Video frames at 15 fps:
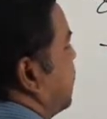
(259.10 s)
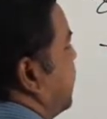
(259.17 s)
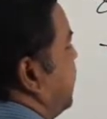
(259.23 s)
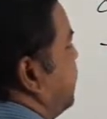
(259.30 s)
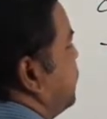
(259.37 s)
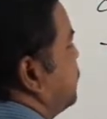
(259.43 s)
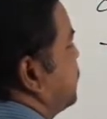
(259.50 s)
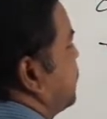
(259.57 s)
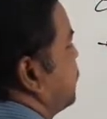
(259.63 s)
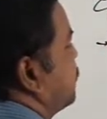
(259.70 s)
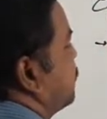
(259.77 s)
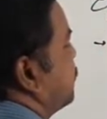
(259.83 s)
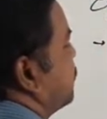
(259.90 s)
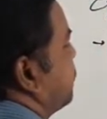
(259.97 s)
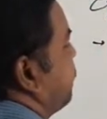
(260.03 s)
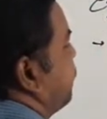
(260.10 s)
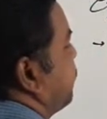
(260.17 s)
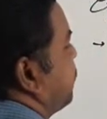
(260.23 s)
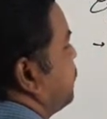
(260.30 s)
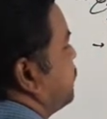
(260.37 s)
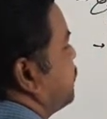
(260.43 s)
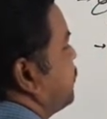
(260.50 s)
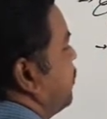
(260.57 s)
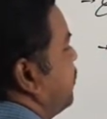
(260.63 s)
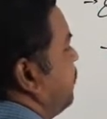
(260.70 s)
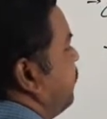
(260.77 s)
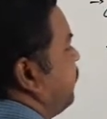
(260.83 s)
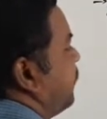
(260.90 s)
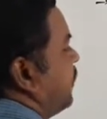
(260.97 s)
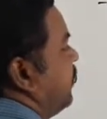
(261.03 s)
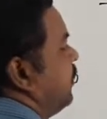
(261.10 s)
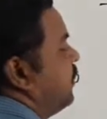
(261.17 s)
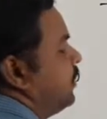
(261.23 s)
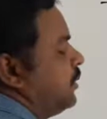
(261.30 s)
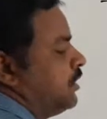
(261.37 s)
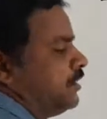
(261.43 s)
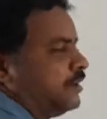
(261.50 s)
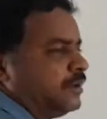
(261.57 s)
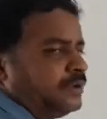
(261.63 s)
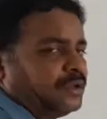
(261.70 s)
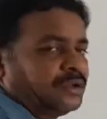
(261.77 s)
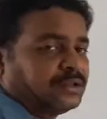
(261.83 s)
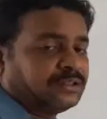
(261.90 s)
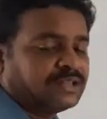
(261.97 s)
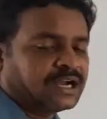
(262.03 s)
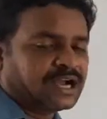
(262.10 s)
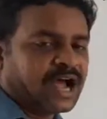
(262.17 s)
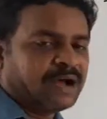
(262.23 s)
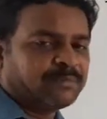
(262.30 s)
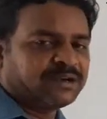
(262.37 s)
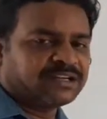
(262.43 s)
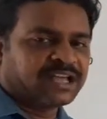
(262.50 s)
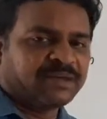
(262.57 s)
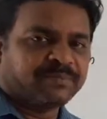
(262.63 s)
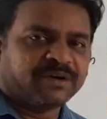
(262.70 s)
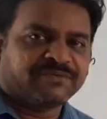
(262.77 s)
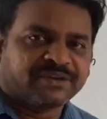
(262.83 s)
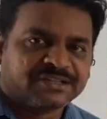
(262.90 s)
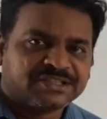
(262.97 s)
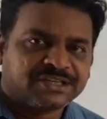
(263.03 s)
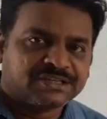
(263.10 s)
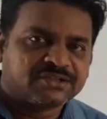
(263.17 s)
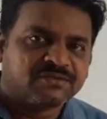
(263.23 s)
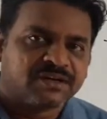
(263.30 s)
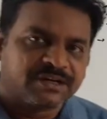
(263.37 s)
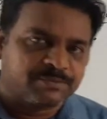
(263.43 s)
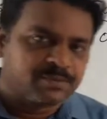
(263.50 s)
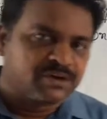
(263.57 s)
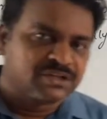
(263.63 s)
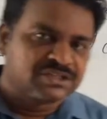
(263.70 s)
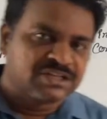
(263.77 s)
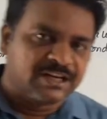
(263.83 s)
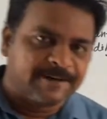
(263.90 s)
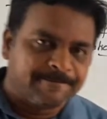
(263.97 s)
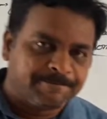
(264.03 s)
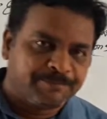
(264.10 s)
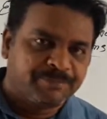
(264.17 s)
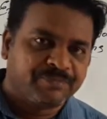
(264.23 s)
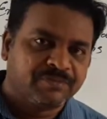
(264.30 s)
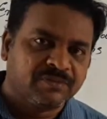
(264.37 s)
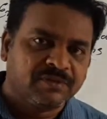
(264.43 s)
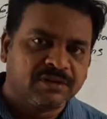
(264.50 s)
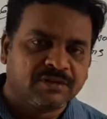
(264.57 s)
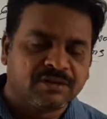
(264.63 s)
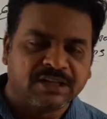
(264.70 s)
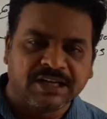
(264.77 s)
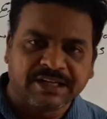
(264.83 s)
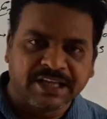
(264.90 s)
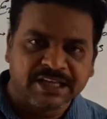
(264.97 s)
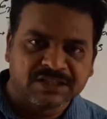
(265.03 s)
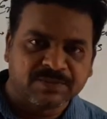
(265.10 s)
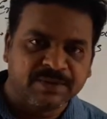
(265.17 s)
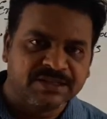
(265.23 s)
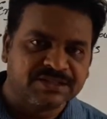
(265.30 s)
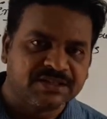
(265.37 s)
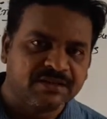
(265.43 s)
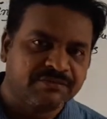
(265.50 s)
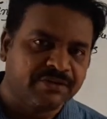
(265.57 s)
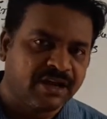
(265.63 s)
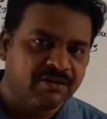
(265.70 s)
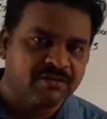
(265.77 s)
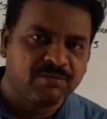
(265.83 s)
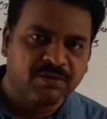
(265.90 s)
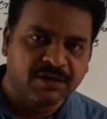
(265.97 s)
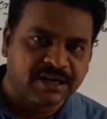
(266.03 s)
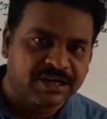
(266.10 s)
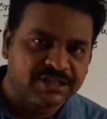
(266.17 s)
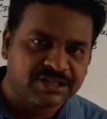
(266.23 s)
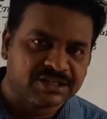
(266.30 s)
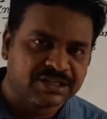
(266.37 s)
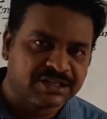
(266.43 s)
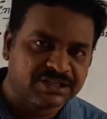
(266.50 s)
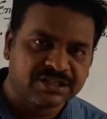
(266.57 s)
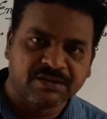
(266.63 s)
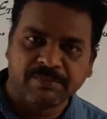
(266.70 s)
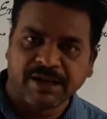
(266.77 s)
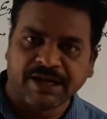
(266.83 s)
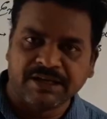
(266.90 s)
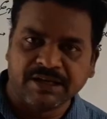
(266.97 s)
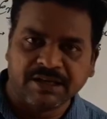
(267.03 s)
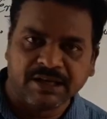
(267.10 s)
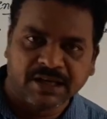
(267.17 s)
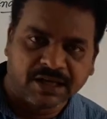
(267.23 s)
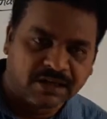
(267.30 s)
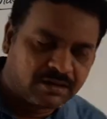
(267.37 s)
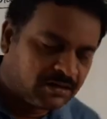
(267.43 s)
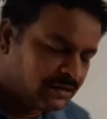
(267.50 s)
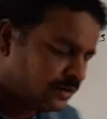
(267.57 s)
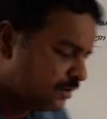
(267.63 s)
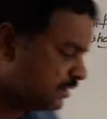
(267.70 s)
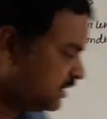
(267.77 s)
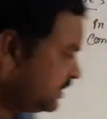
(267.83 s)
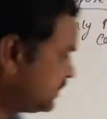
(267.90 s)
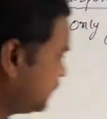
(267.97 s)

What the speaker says: conditions. So, the common type of asexual reproduction that takes place in favorable conditions in bacteria, this